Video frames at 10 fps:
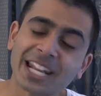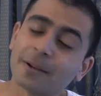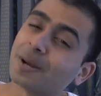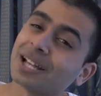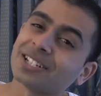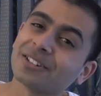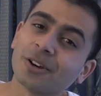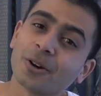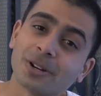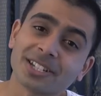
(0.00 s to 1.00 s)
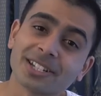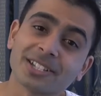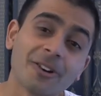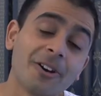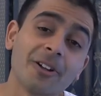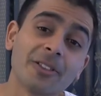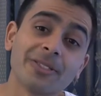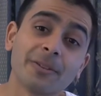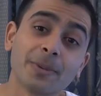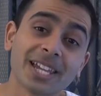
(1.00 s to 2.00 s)
and I'm answering your questions
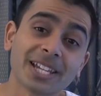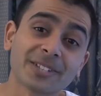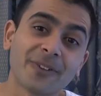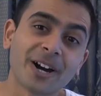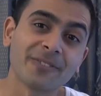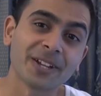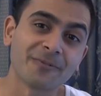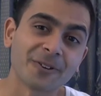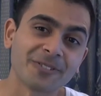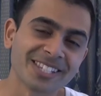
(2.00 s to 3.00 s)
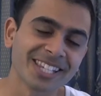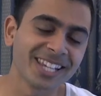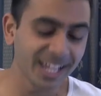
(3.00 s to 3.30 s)
on the PX5 headphones.